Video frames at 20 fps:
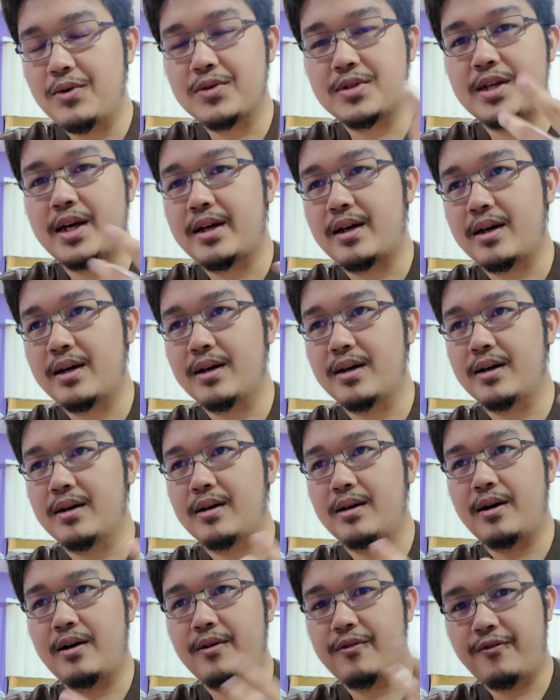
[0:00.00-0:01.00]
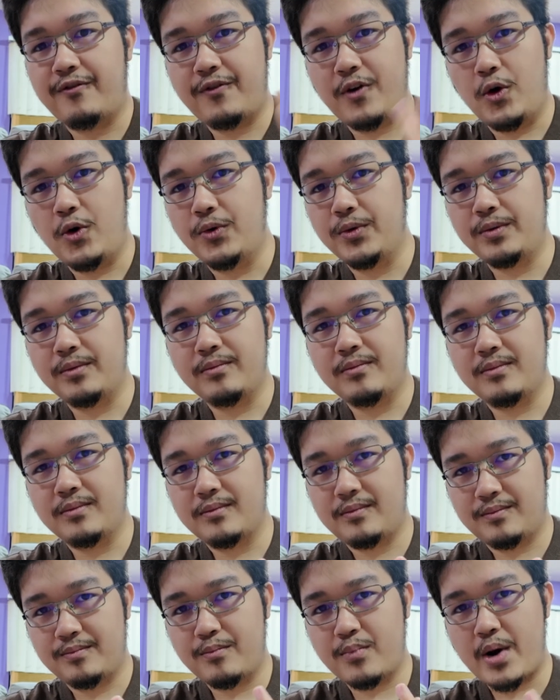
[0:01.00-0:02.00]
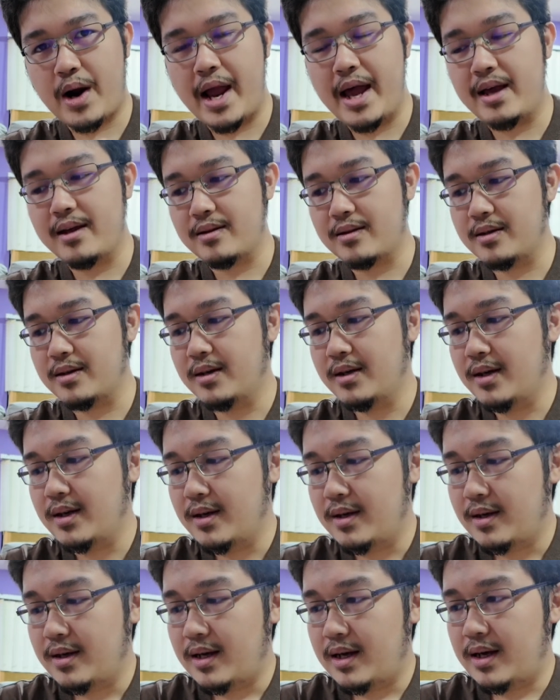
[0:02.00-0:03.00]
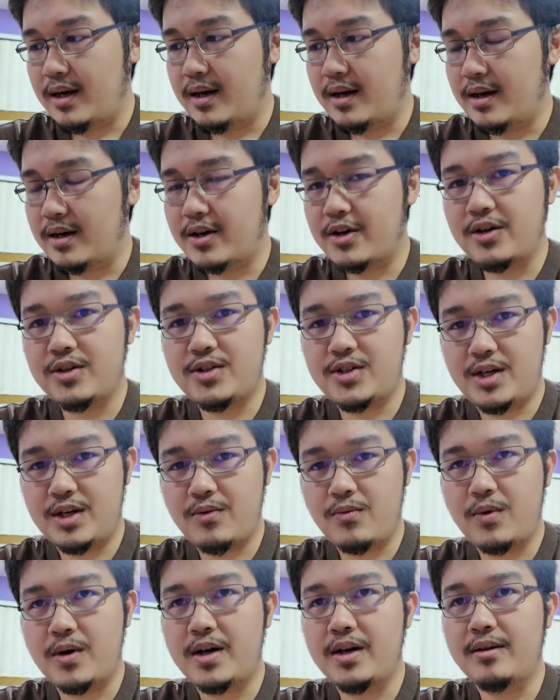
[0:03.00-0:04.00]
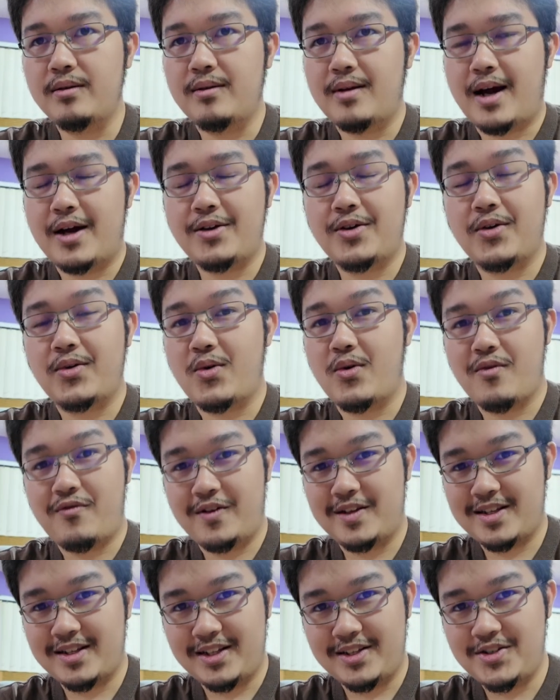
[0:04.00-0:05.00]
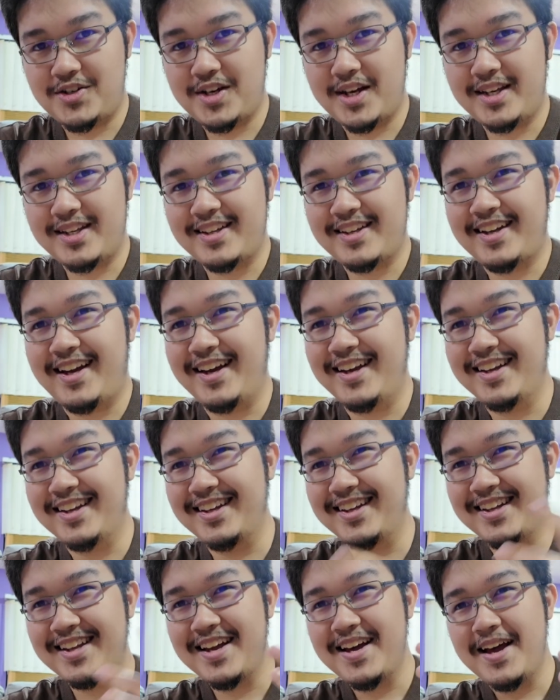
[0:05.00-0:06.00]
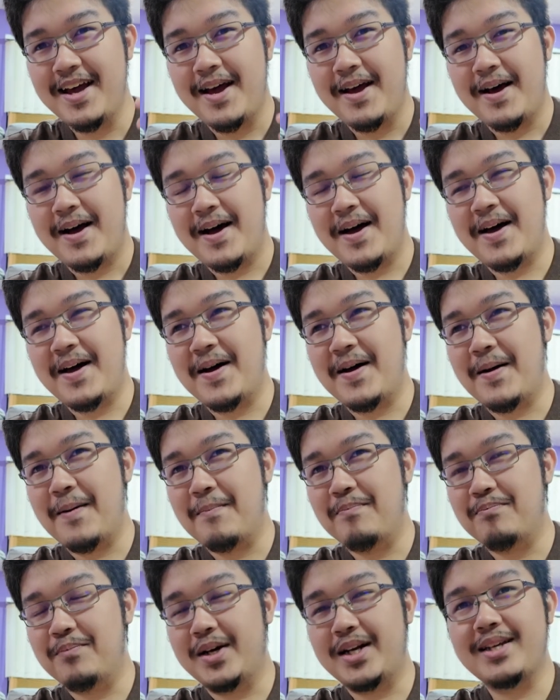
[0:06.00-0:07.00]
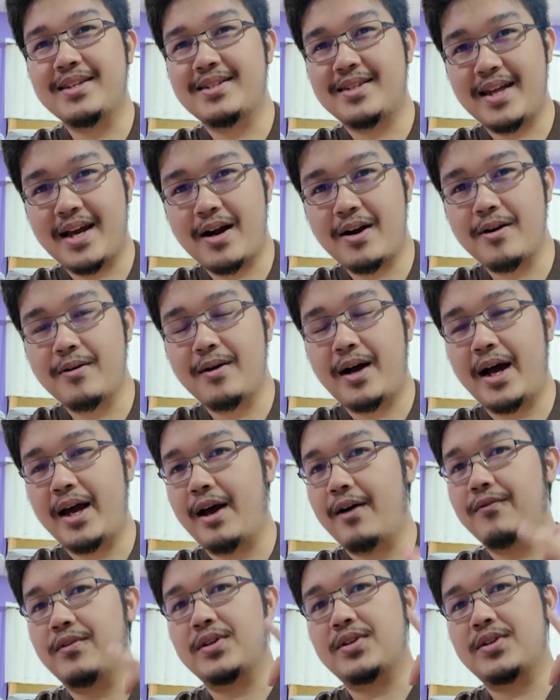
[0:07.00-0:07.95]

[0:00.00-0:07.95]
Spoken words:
was like a phone brand Kuching one. I don't know if it's legit. But it's there. I have